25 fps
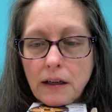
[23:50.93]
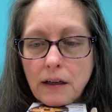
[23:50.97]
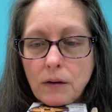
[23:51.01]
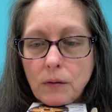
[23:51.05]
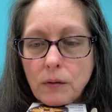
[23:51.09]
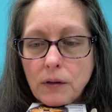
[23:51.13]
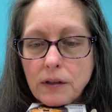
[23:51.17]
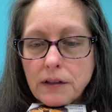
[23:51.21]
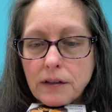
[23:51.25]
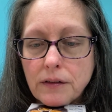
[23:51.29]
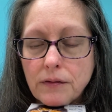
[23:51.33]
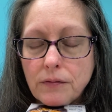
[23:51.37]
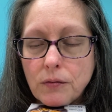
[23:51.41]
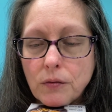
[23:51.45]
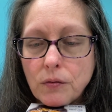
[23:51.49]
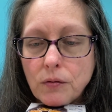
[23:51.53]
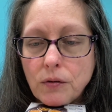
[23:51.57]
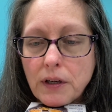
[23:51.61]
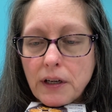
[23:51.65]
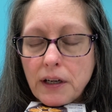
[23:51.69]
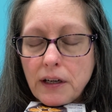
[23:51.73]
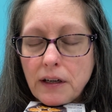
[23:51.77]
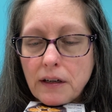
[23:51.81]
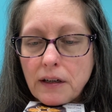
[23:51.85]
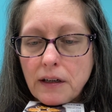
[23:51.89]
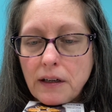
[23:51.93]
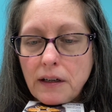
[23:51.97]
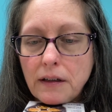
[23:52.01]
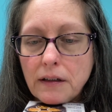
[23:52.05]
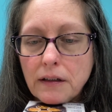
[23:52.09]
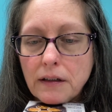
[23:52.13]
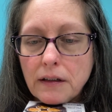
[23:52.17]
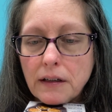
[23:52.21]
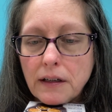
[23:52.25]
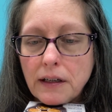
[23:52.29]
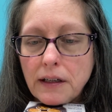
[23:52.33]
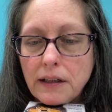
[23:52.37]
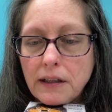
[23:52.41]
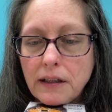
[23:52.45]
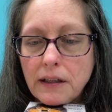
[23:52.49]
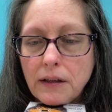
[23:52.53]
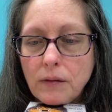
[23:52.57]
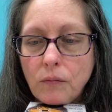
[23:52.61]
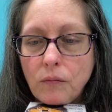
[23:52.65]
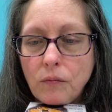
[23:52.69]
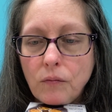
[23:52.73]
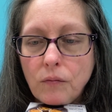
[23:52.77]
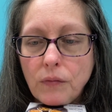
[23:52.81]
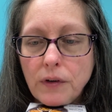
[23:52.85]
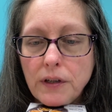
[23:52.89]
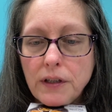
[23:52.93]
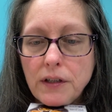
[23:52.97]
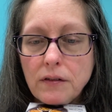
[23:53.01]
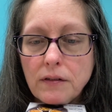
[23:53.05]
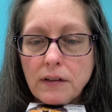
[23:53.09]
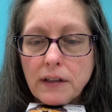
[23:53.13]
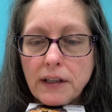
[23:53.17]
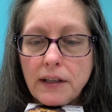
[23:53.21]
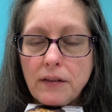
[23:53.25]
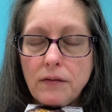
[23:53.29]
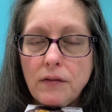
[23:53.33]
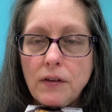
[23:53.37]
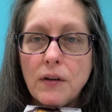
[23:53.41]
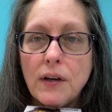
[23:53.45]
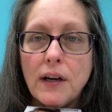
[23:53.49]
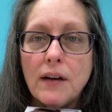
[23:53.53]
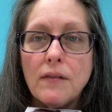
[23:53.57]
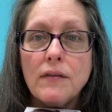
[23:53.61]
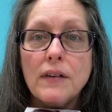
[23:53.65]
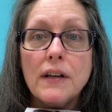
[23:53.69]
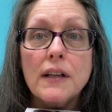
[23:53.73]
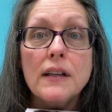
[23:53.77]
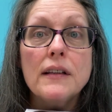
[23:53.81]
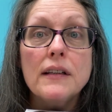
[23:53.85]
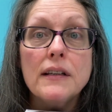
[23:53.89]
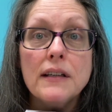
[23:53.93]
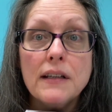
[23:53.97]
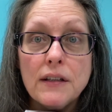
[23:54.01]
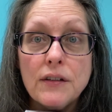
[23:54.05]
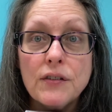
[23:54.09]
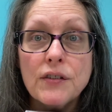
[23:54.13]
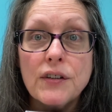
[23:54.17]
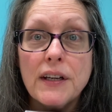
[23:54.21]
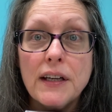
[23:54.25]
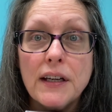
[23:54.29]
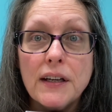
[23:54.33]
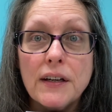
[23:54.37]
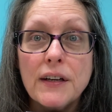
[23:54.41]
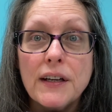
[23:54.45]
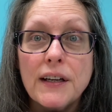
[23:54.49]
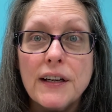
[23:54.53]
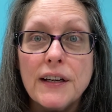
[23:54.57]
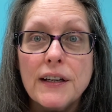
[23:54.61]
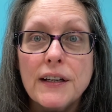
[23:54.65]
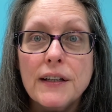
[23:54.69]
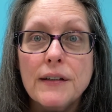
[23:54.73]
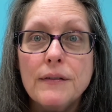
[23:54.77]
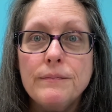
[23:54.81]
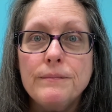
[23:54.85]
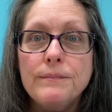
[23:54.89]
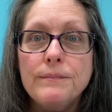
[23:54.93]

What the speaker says: with a full carrier, and then when you leave, you have nothing in your carrier.